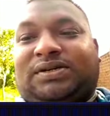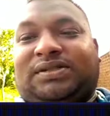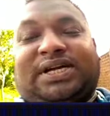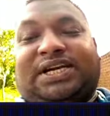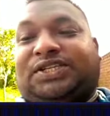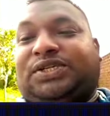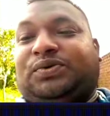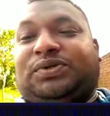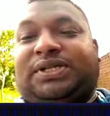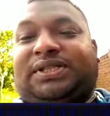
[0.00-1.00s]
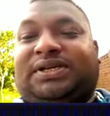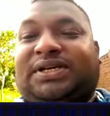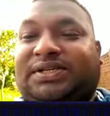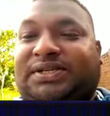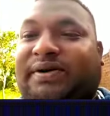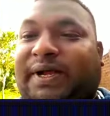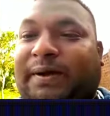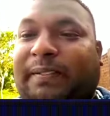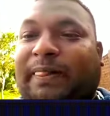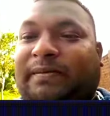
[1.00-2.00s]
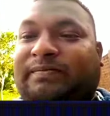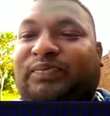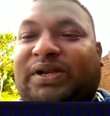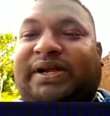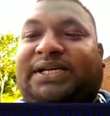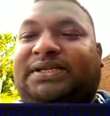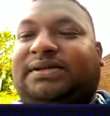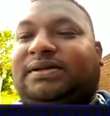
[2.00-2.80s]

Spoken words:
that is used in the dictionary. Right?